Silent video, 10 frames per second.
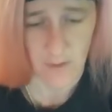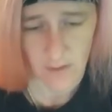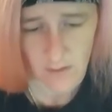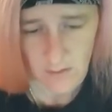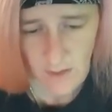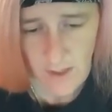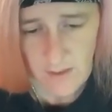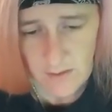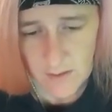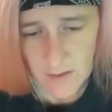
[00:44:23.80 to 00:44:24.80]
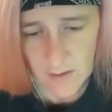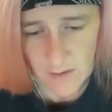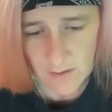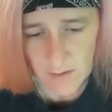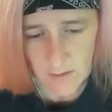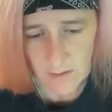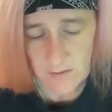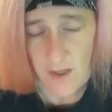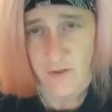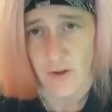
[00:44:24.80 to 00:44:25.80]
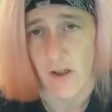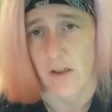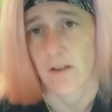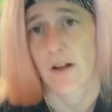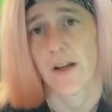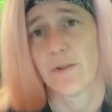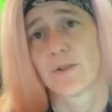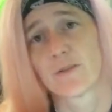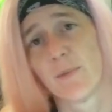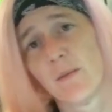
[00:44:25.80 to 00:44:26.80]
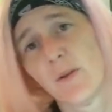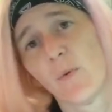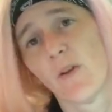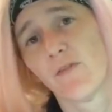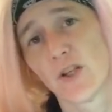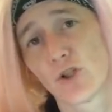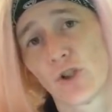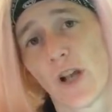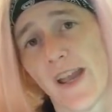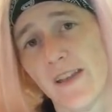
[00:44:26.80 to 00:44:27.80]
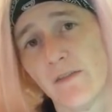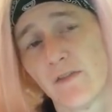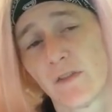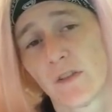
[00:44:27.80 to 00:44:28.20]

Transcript: They're like, tetracolor granules may be what fish crave,